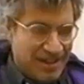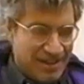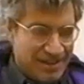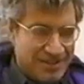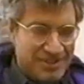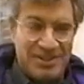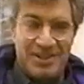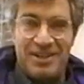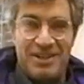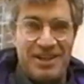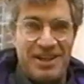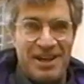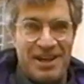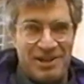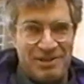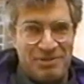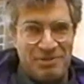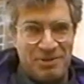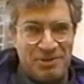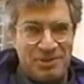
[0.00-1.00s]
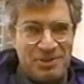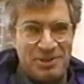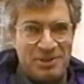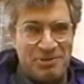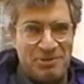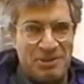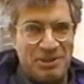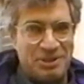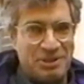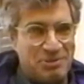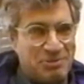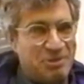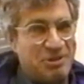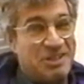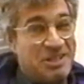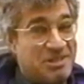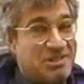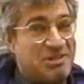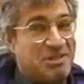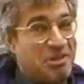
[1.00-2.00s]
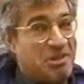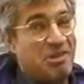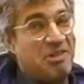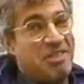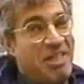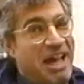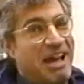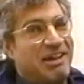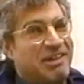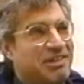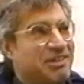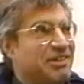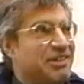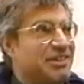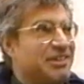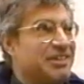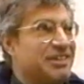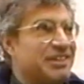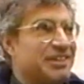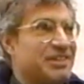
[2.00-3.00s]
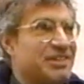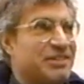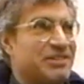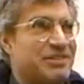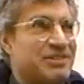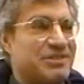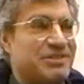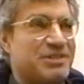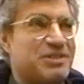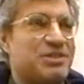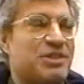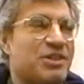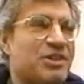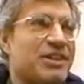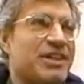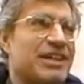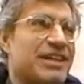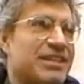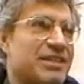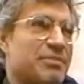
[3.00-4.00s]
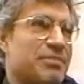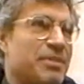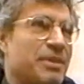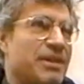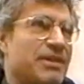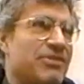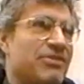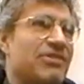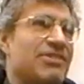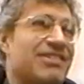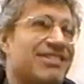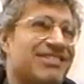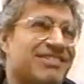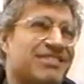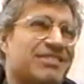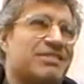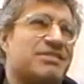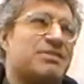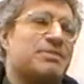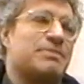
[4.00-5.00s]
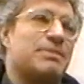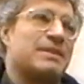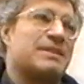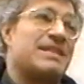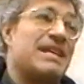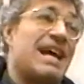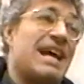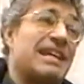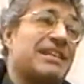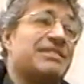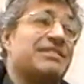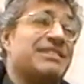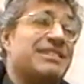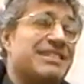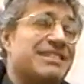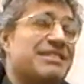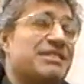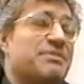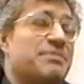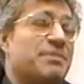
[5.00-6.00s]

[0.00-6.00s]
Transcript: it's again, it's one of those situations where it doesn't look that good. You know, just looking at the piece, it doesn't look spectacular. It is